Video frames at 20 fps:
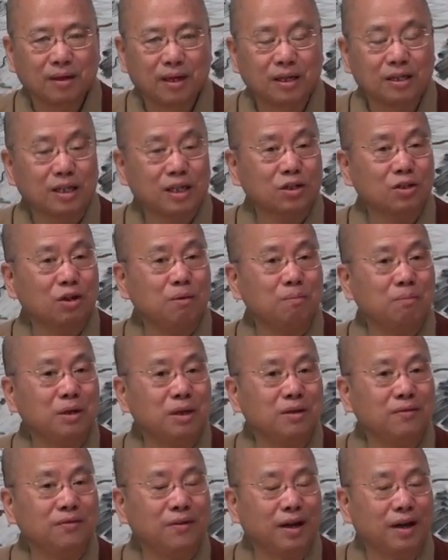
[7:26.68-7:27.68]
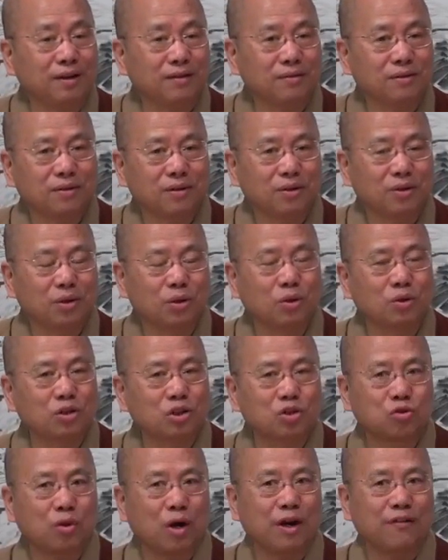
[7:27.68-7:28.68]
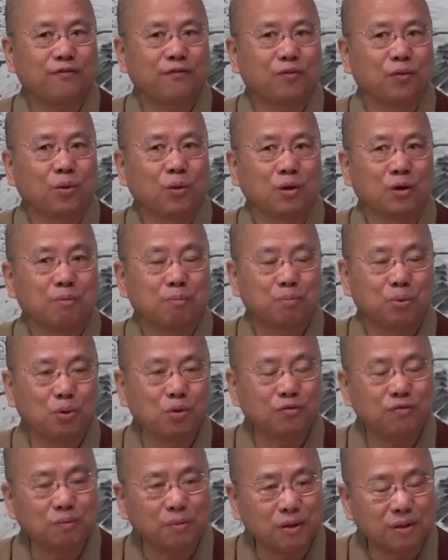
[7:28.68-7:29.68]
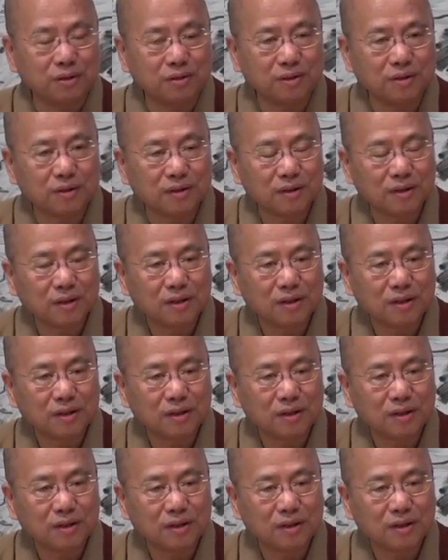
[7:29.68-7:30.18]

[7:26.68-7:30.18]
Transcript: It does not mean that you don't strive for improvement.